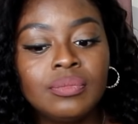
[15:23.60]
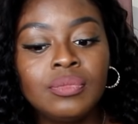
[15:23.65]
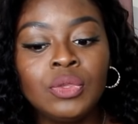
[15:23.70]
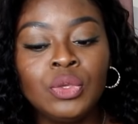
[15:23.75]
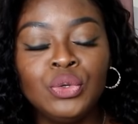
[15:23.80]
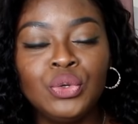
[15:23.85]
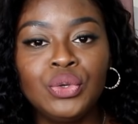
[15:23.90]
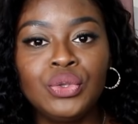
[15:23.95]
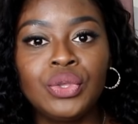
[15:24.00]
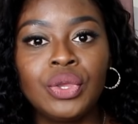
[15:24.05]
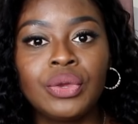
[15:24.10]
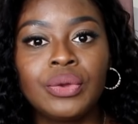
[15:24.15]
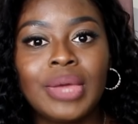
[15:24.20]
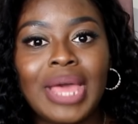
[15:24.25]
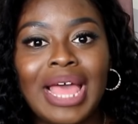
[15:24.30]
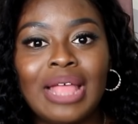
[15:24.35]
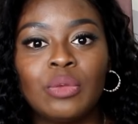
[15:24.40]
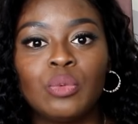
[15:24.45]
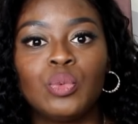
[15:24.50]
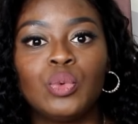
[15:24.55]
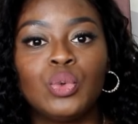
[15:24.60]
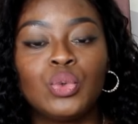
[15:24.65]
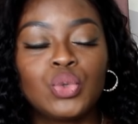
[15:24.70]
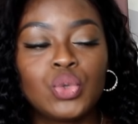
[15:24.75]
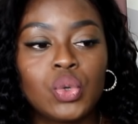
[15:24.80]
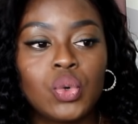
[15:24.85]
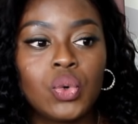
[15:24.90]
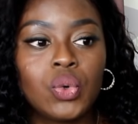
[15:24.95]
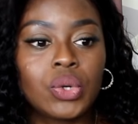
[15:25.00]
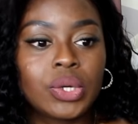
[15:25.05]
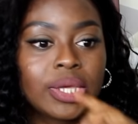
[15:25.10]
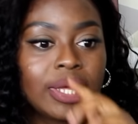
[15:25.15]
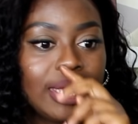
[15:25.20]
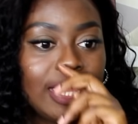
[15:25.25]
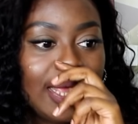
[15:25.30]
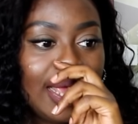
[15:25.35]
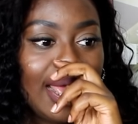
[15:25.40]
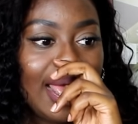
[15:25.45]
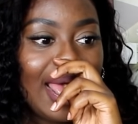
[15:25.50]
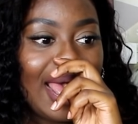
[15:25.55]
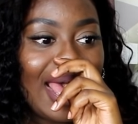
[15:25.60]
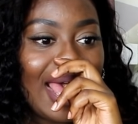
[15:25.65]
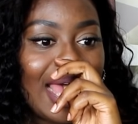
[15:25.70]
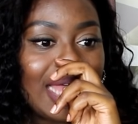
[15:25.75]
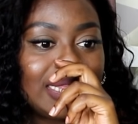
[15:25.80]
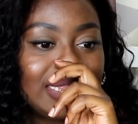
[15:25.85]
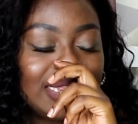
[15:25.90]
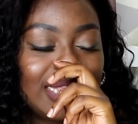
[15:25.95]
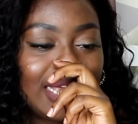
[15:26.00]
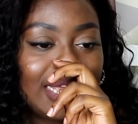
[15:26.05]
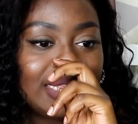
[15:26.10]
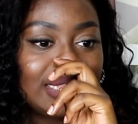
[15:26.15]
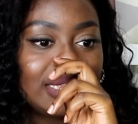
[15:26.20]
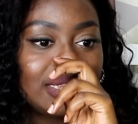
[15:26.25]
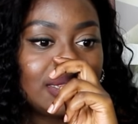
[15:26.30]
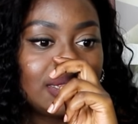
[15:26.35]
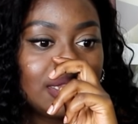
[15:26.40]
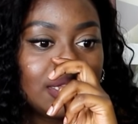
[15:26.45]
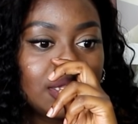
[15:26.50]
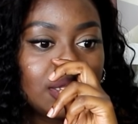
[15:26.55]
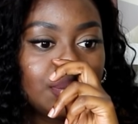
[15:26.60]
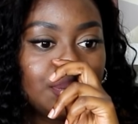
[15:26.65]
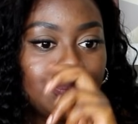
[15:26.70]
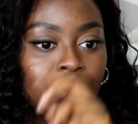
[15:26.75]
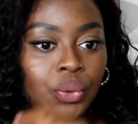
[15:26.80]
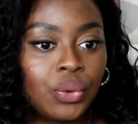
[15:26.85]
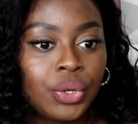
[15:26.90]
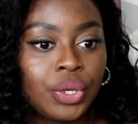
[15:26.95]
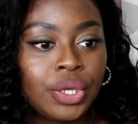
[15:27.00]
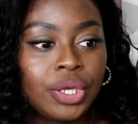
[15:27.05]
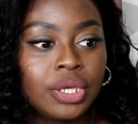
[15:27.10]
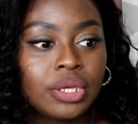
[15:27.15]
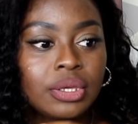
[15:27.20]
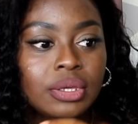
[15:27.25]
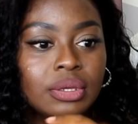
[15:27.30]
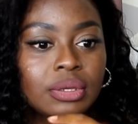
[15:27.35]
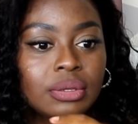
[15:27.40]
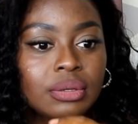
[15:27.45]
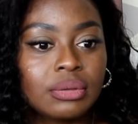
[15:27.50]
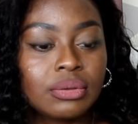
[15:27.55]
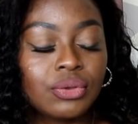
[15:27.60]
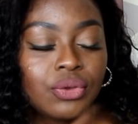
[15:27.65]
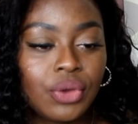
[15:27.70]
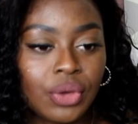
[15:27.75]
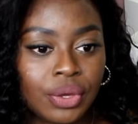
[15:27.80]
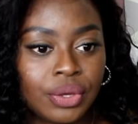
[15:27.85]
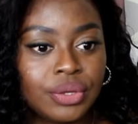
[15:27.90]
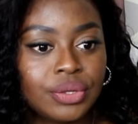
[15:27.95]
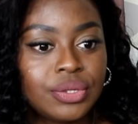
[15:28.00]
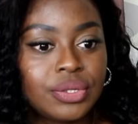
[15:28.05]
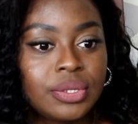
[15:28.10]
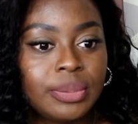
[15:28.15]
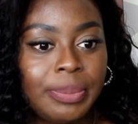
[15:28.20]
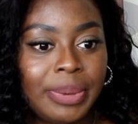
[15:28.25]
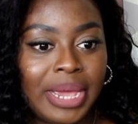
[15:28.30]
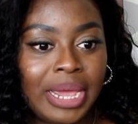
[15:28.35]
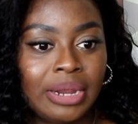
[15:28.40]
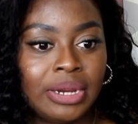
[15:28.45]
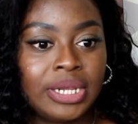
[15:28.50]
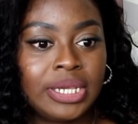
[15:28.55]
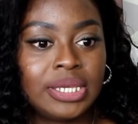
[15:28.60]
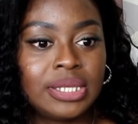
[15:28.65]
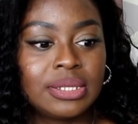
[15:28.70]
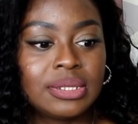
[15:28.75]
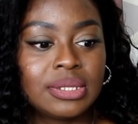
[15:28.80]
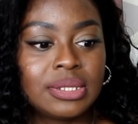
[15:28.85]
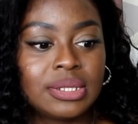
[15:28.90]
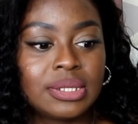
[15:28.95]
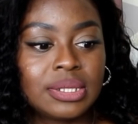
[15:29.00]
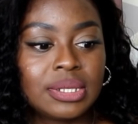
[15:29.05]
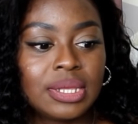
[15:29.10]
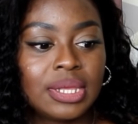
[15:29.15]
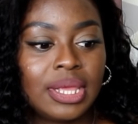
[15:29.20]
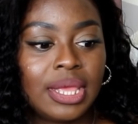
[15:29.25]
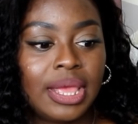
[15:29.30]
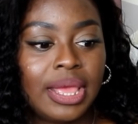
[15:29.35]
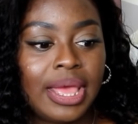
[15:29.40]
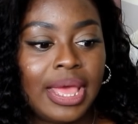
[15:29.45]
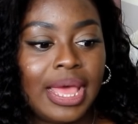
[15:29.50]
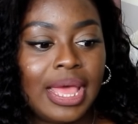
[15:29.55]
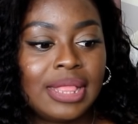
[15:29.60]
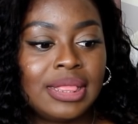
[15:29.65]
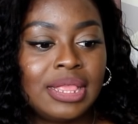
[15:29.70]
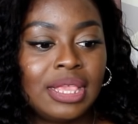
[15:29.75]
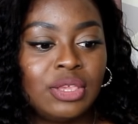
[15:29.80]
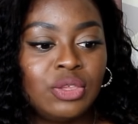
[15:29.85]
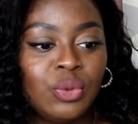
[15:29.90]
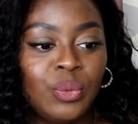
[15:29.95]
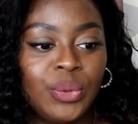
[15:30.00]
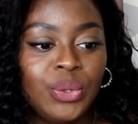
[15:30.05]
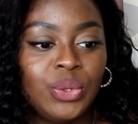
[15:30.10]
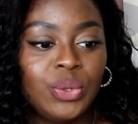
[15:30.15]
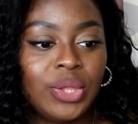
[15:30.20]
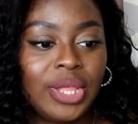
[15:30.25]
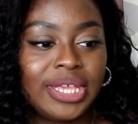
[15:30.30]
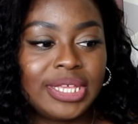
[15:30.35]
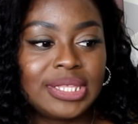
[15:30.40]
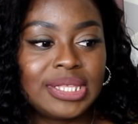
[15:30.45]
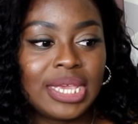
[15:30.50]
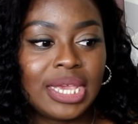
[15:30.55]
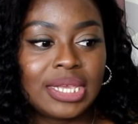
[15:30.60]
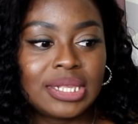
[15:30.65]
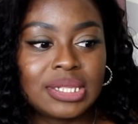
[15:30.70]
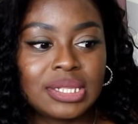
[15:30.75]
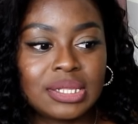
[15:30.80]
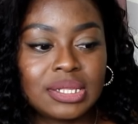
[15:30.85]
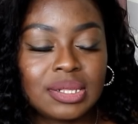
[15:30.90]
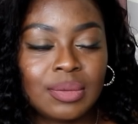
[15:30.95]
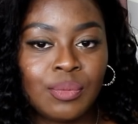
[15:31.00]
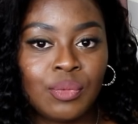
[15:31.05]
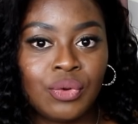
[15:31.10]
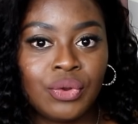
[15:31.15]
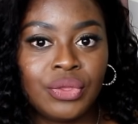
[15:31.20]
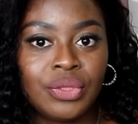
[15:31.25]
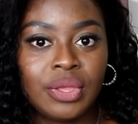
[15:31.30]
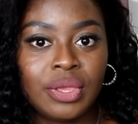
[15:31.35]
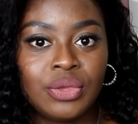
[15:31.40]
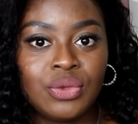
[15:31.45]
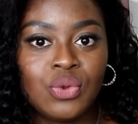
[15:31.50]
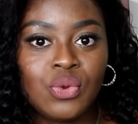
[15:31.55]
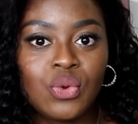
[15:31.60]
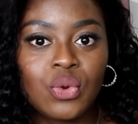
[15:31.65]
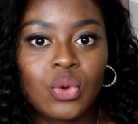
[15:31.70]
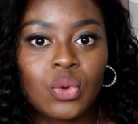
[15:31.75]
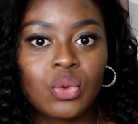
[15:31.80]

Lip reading: and we'll talk. And then this boy goes to Paris, and then when you're like texting someone and you